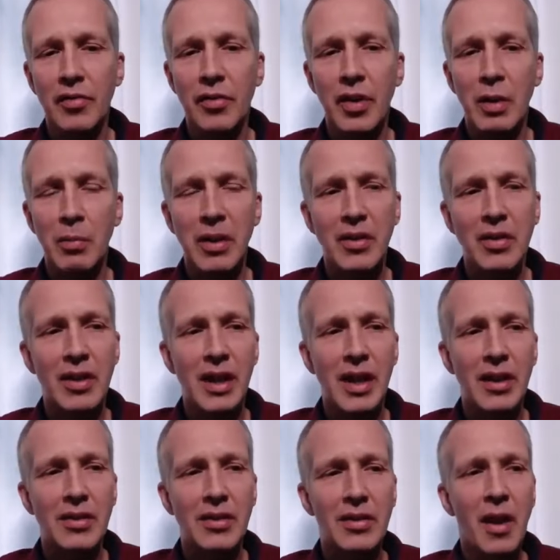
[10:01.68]

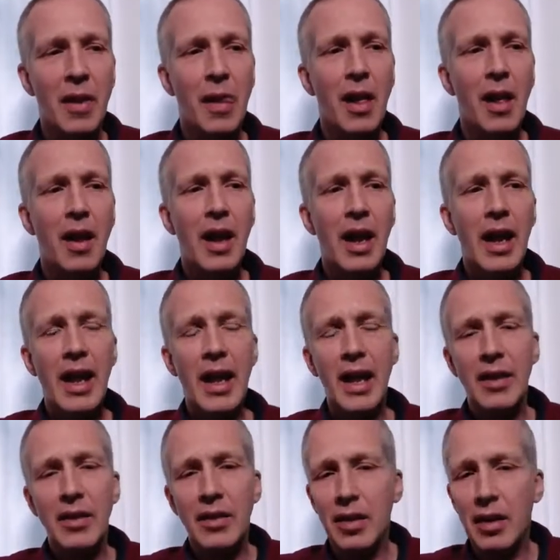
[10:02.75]
frequencies
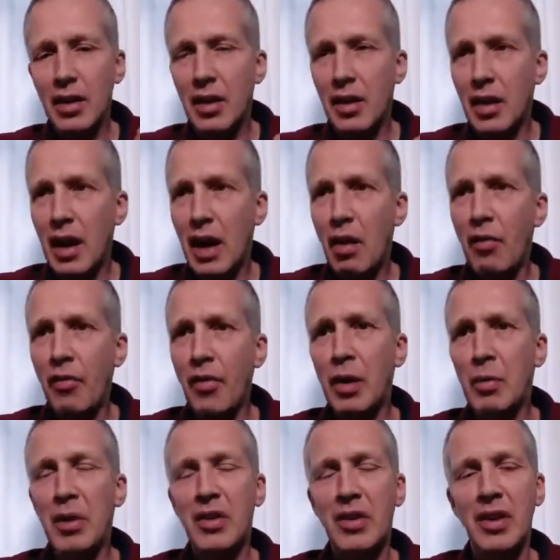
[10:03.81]
and how
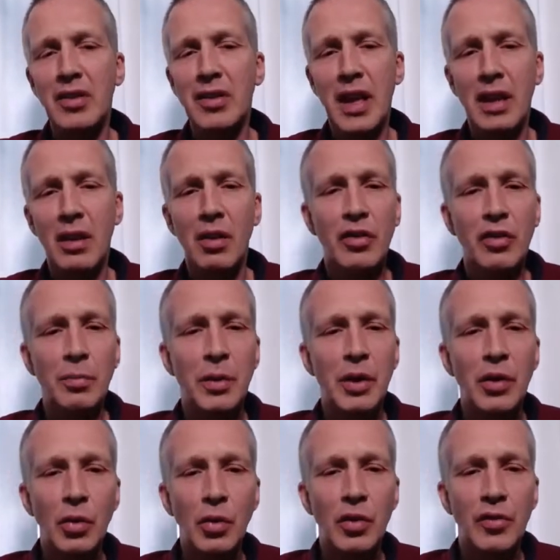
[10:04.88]
frequencies can also be
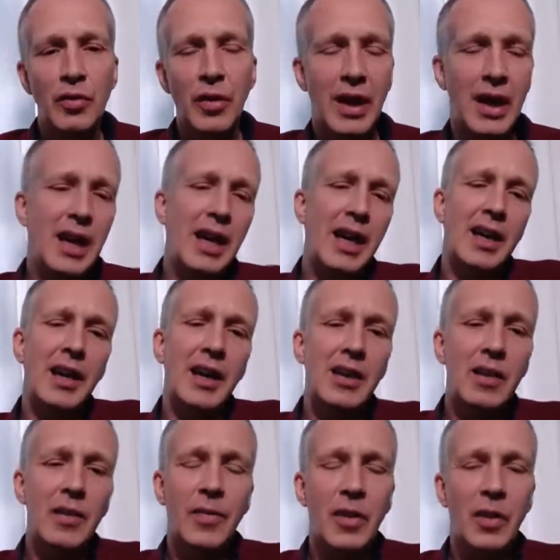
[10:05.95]
used for healing in
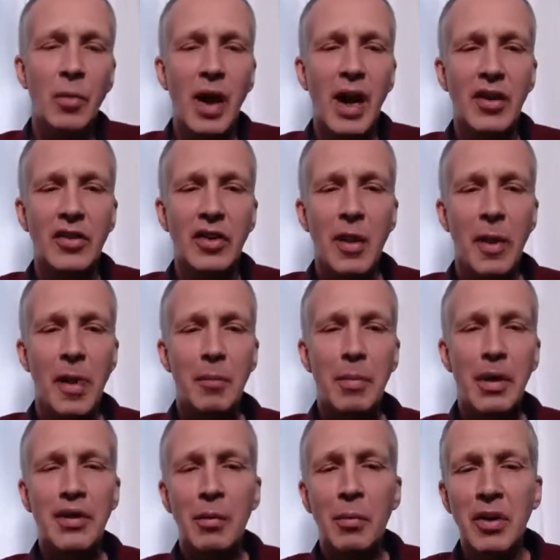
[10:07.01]
different ways.
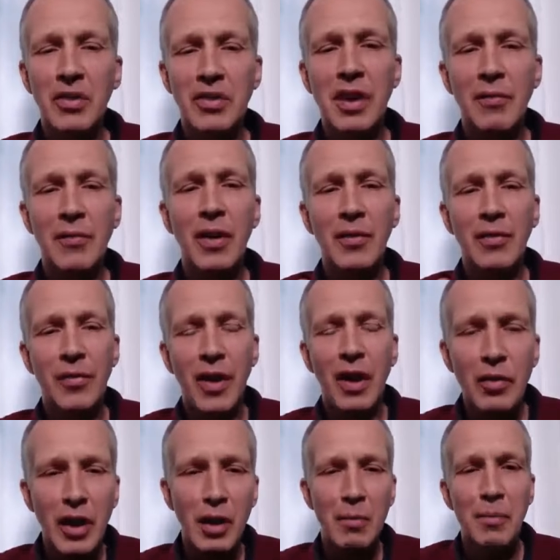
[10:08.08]
But there was something
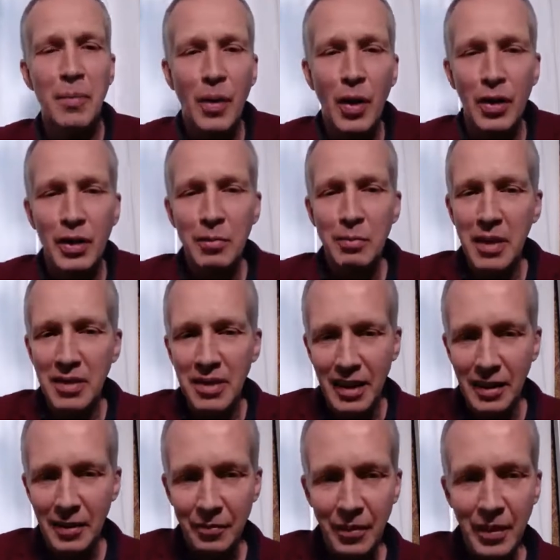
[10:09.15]
very important missing.